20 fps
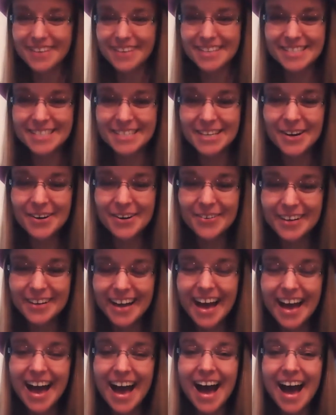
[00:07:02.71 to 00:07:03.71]
So
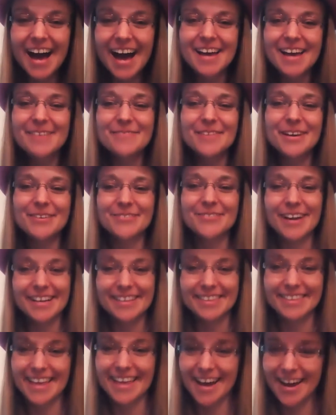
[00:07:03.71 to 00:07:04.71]
I am like
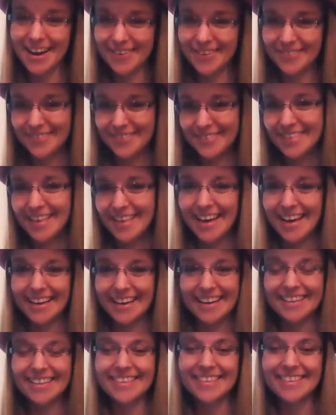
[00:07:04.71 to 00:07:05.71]
right there with
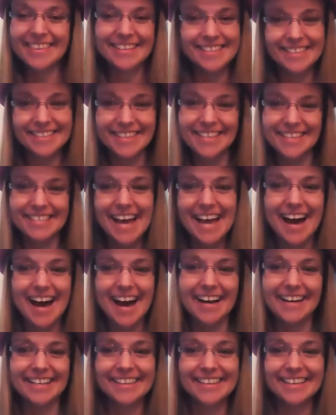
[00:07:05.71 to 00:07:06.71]
like the
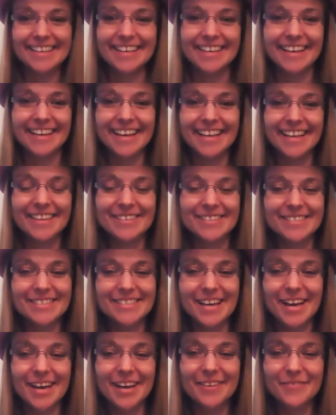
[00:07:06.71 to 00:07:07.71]
dad and the
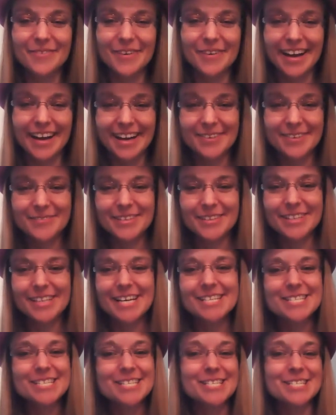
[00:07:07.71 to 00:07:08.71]
son, what kind of
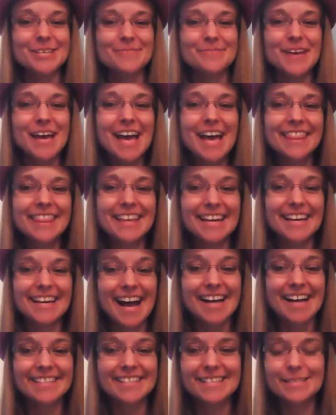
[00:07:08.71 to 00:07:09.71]
relationship that he
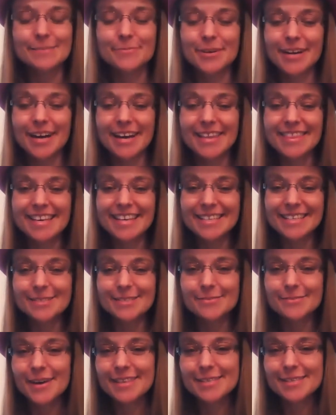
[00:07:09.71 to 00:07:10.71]
has in this book. I think
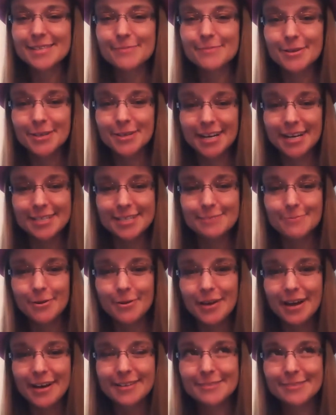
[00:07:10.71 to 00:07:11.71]
that's why this book kind of
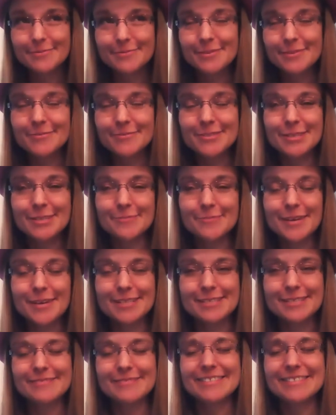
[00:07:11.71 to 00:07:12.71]
spoke out to me so
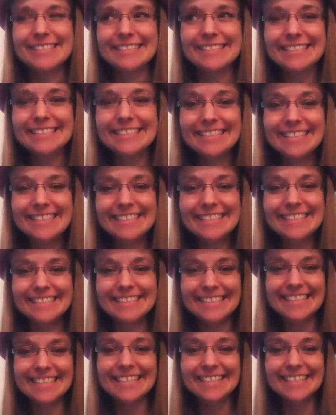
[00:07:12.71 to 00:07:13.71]
much. I'm like,
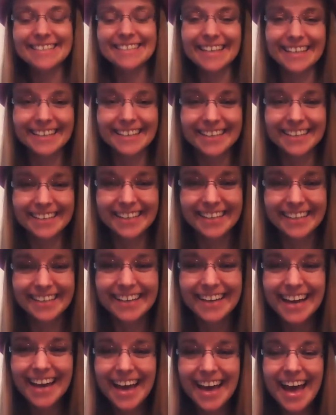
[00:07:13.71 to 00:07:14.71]
dang it.
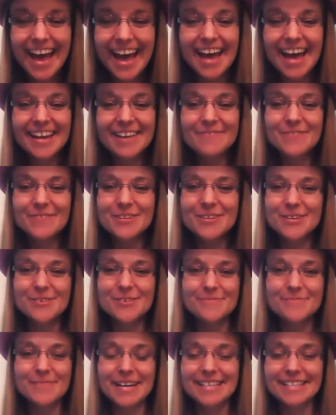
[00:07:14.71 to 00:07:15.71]
And if you
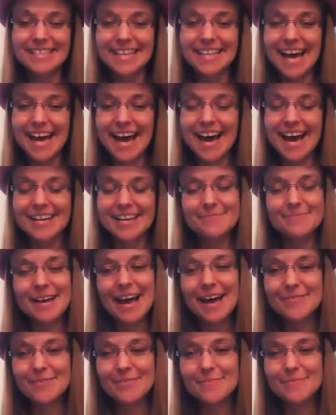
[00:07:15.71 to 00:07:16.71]
knew my dad, you
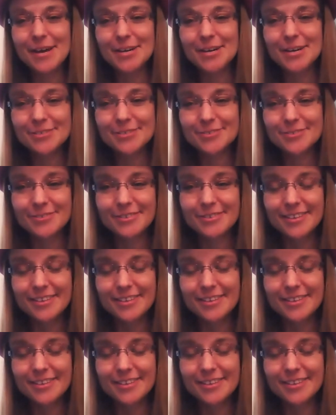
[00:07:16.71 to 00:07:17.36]
might have a better